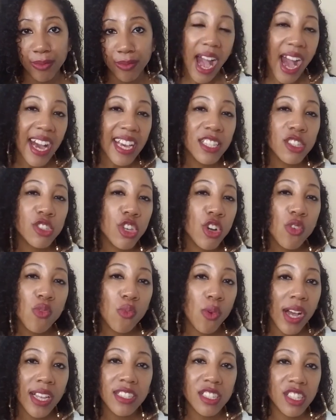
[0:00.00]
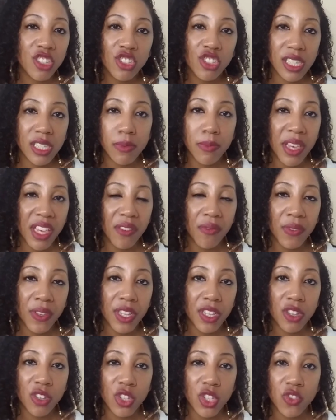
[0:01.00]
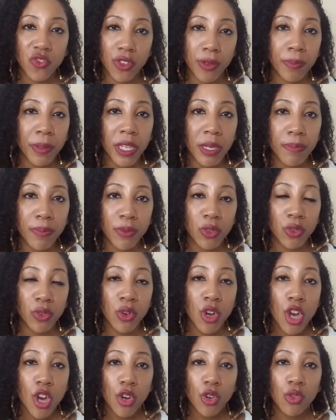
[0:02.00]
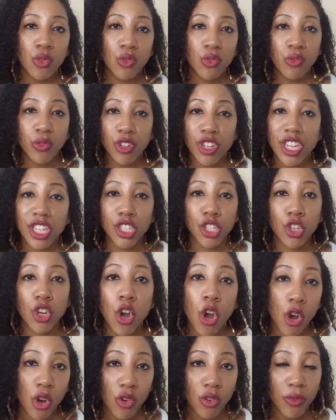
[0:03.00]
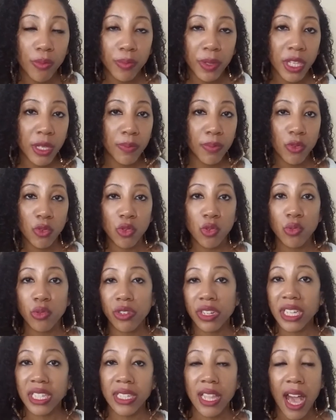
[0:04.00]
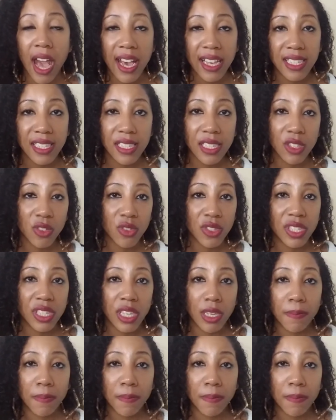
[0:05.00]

I don't want to just make videos for people who were in a cult, people who were in the I C O C,